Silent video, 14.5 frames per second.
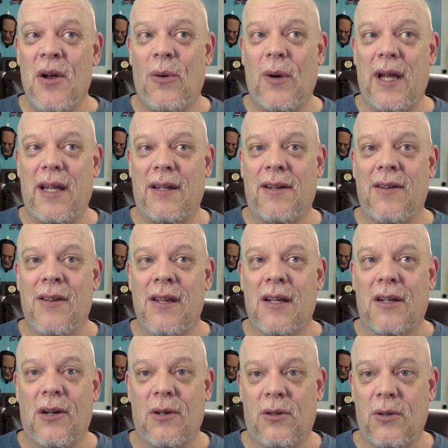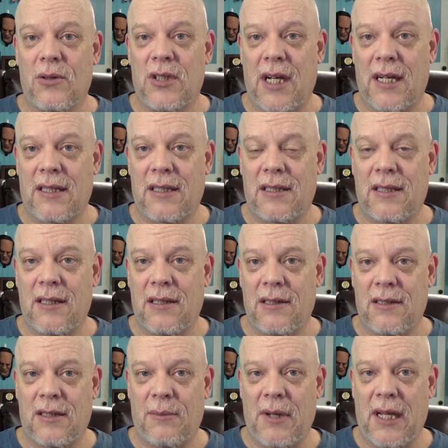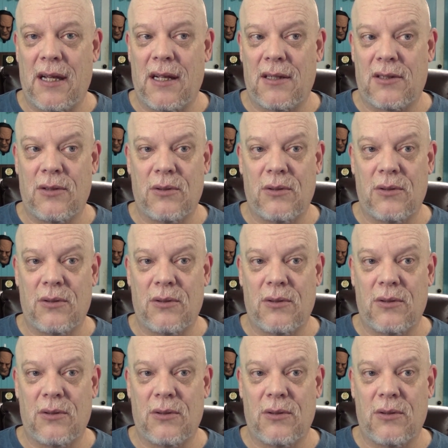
when Goku checked to make